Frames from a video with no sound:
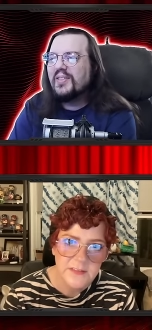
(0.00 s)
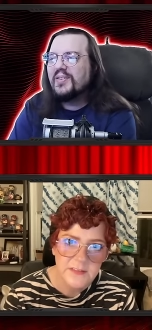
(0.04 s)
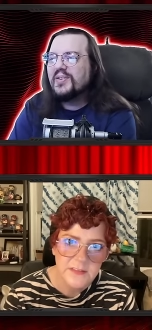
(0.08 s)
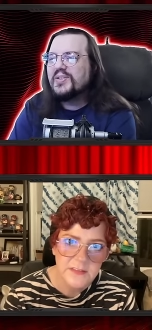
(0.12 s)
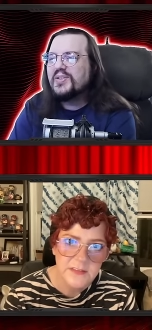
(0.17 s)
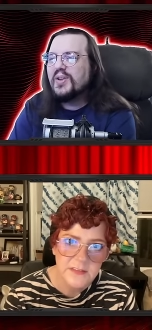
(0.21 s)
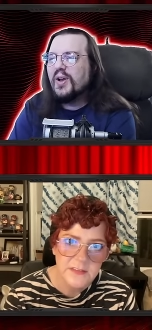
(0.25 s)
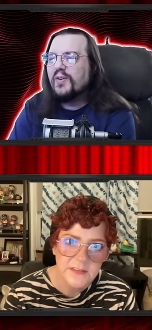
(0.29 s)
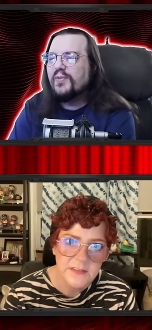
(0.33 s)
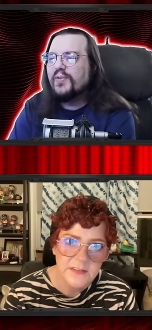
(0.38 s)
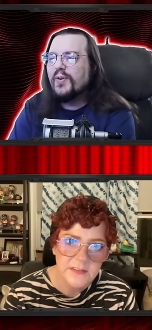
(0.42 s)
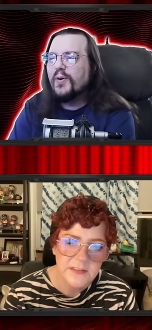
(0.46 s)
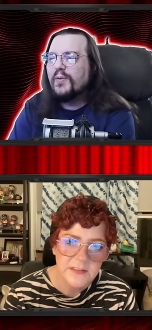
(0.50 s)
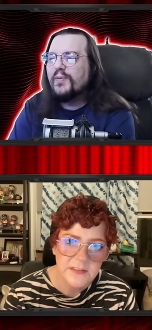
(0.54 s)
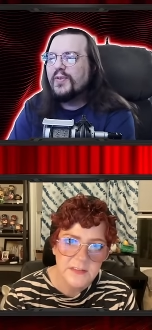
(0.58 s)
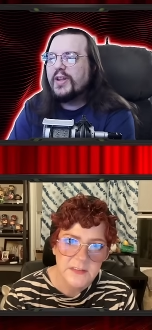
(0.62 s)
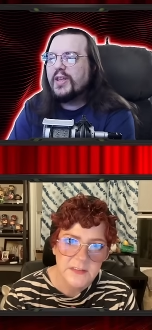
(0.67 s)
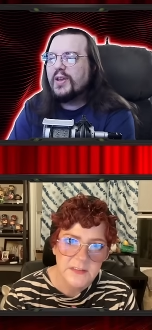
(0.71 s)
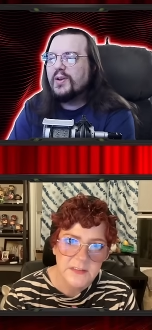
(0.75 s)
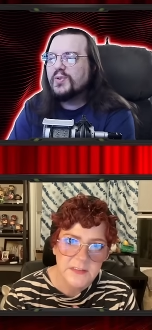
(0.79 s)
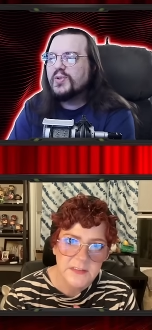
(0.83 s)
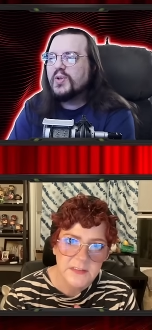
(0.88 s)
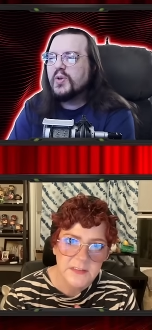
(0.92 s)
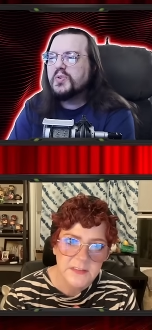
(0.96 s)
Speaker 1: Another cell phone
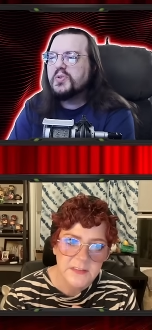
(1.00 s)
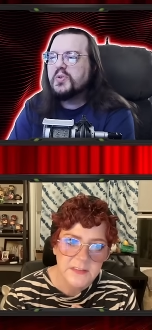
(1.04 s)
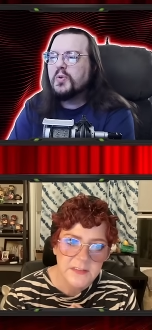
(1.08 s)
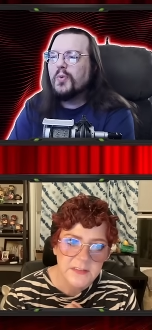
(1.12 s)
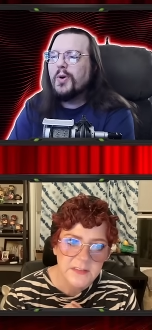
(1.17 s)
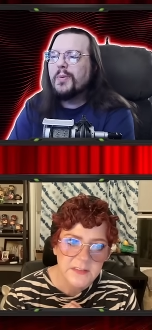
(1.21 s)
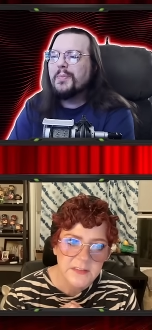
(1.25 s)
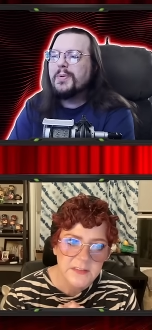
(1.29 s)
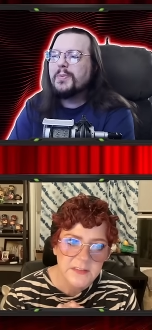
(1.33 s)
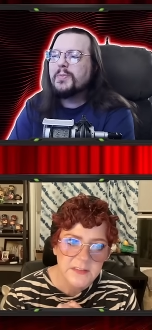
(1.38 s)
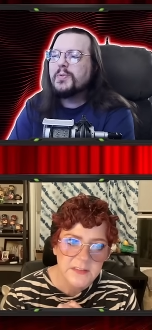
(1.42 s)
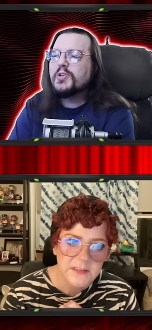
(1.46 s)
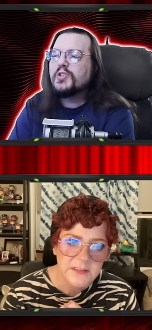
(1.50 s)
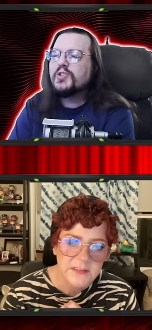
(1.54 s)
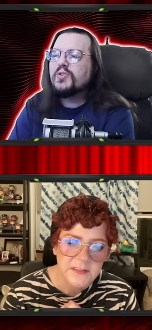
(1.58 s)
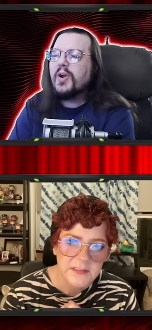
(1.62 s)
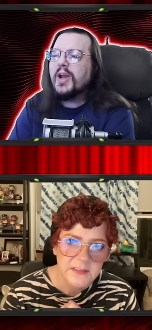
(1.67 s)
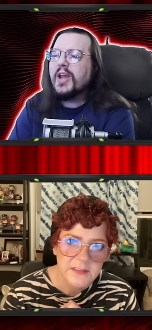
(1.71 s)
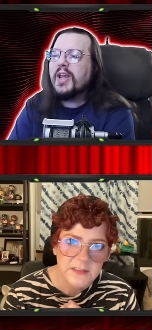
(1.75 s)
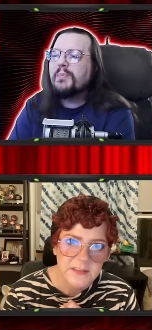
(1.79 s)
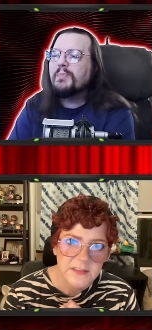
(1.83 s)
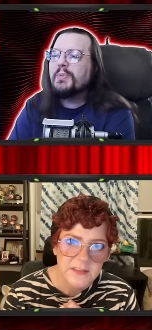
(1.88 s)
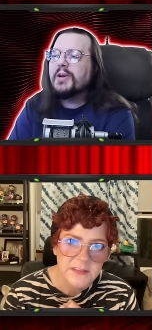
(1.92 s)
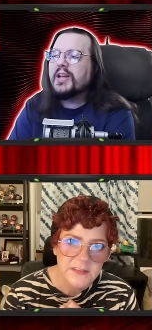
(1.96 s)
video shows the woman
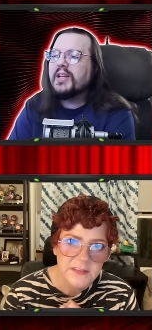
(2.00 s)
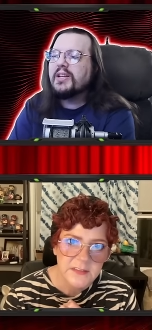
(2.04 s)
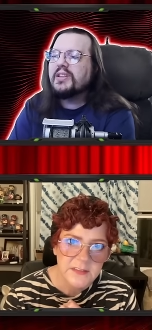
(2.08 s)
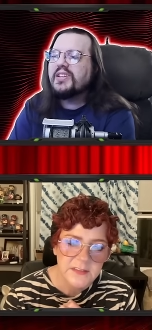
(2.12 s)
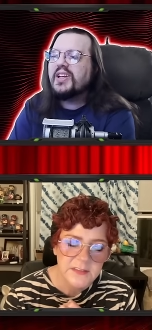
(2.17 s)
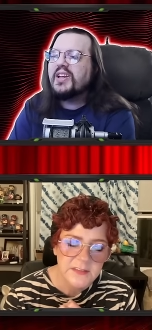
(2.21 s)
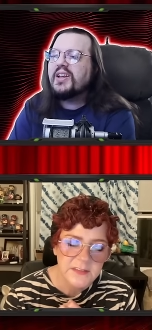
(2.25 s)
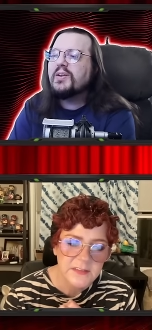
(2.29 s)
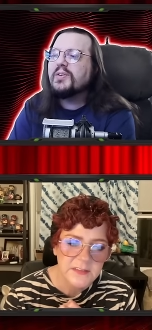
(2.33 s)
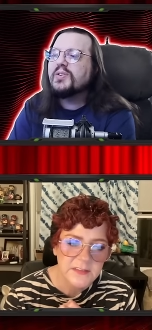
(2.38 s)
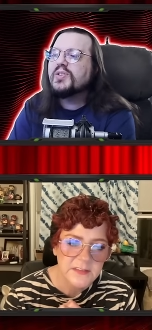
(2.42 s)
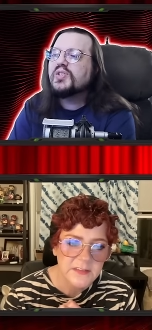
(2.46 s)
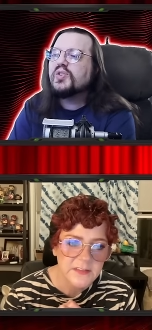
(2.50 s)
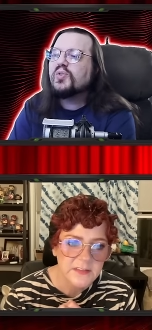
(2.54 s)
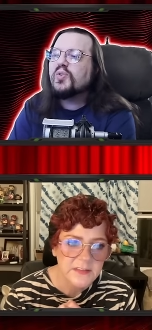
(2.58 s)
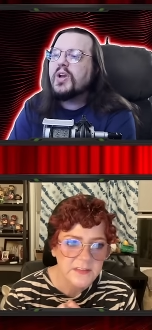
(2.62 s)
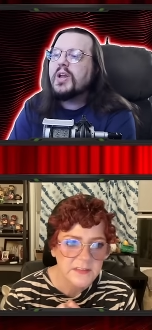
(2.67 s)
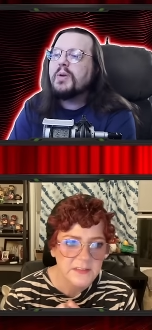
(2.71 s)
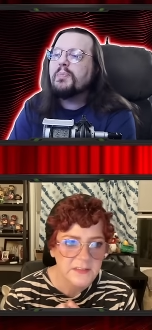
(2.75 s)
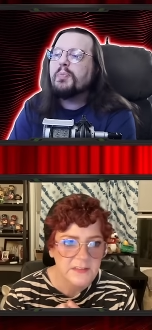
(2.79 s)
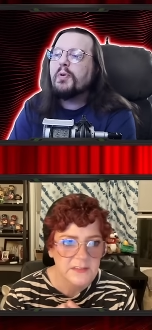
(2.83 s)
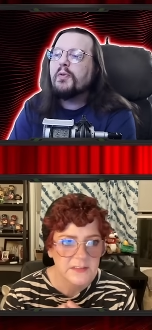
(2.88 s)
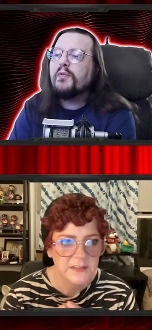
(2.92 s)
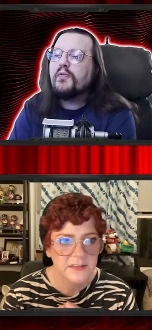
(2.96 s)
restrained but continued to
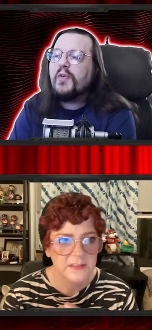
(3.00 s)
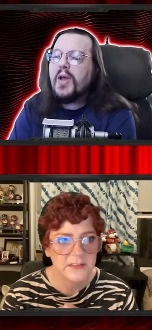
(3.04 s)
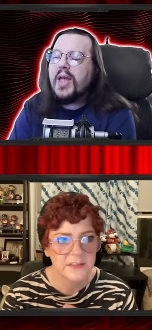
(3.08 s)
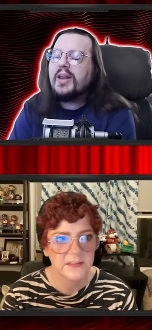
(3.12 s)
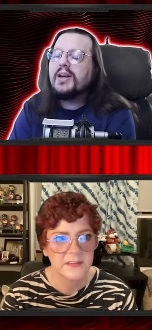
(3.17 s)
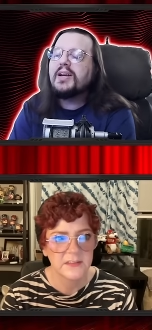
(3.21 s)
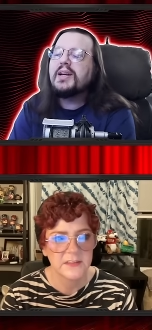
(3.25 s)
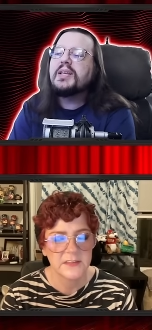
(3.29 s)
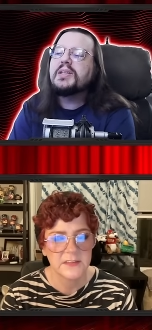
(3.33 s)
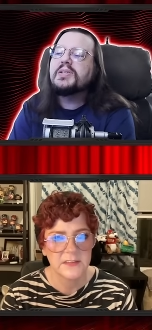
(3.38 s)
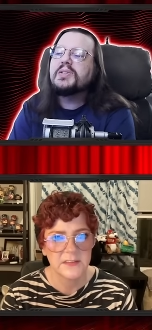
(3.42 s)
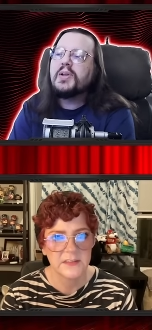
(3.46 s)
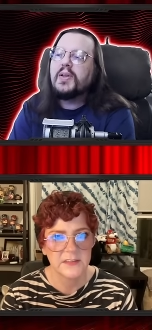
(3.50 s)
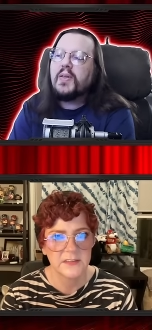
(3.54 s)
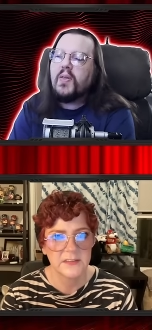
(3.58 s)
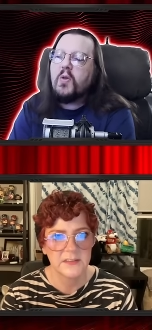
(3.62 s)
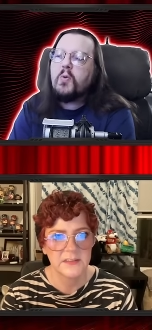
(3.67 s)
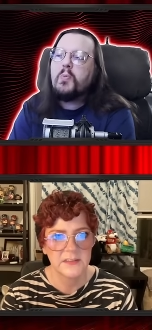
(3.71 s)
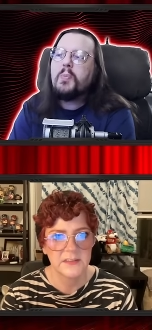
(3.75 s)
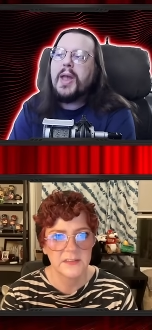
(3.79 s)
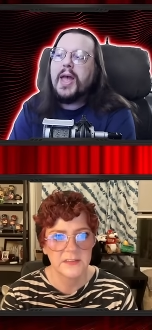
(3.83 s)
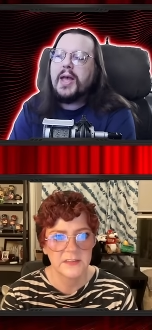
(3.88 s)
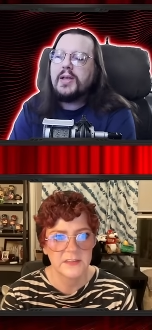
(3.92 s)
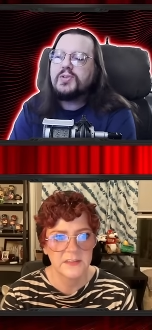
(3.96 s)
scream profanities at
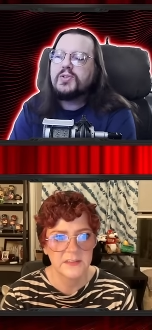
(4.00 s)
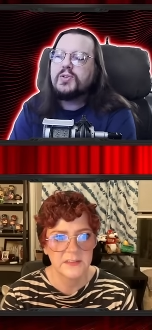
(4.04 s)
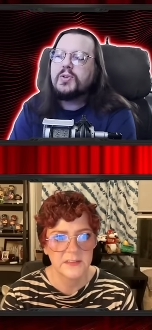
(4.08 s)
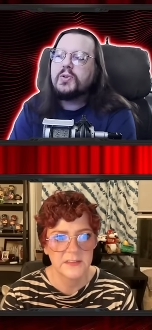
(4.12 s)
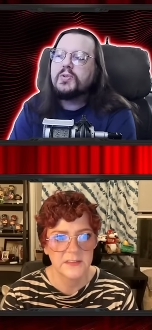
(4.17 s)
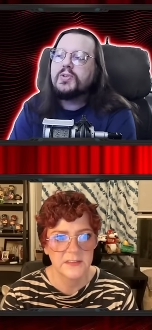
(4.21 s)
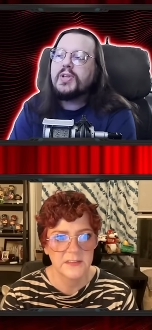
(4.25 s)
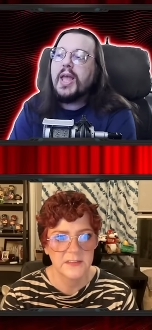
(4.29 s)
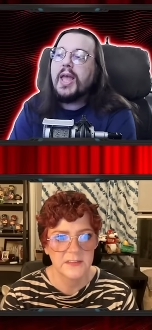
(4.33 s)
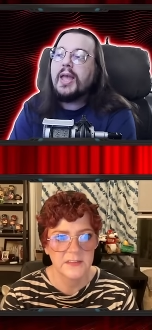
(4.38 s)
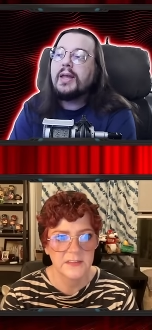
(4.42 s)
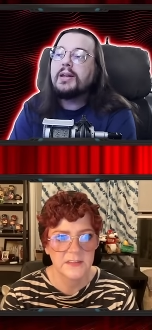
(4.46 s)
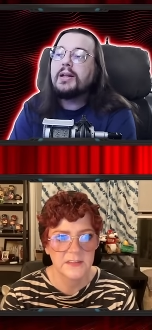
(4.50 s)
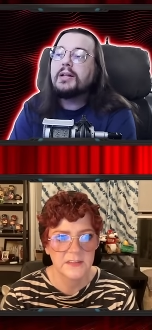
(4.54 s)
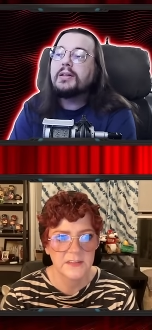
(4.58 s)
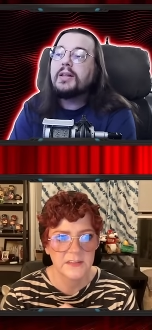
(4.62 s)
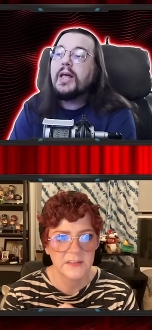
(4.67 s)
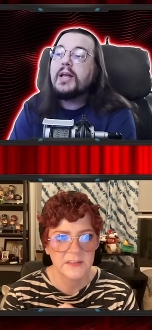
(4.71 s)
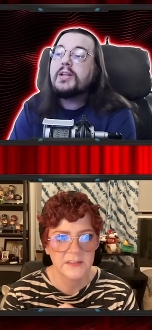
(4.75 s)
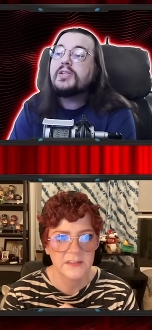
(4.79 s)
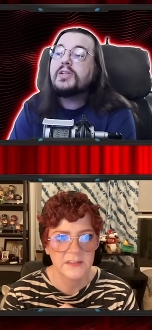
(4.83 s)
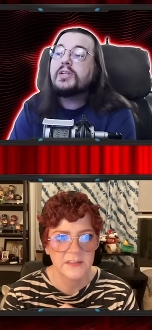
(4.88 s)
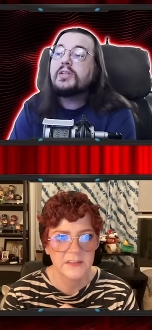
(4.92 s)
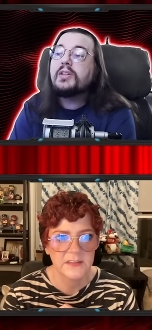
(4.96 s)
other passengers and
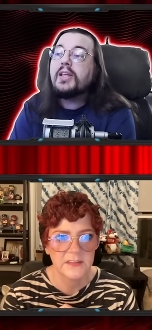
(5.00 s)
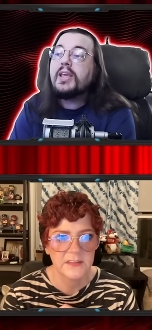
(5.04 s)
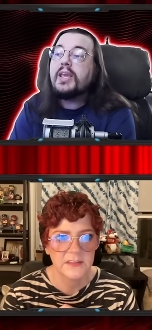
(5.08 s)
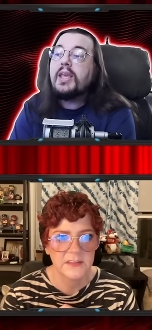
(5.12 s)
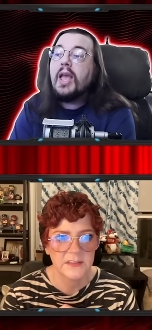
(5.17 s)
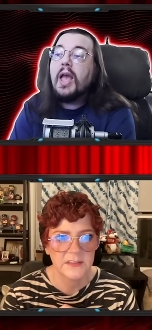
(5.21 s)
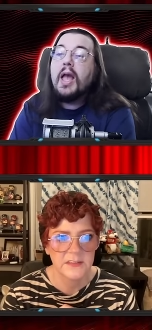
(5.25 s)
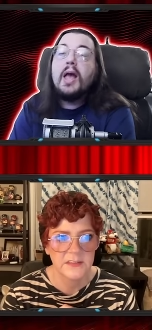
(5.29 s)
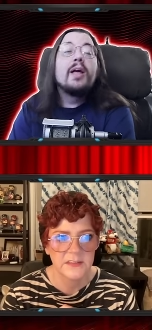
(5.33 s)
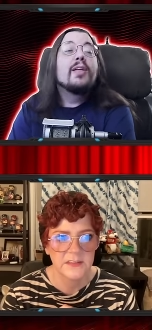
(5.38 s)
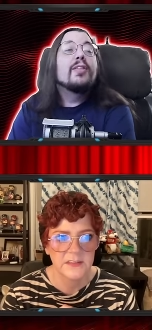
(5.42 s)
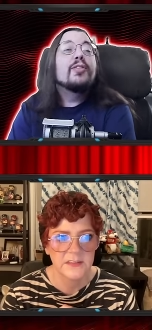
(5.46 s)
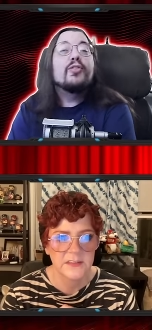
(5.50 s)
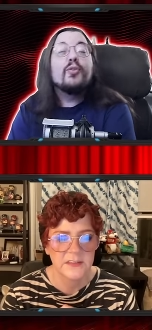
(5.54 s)
allegedly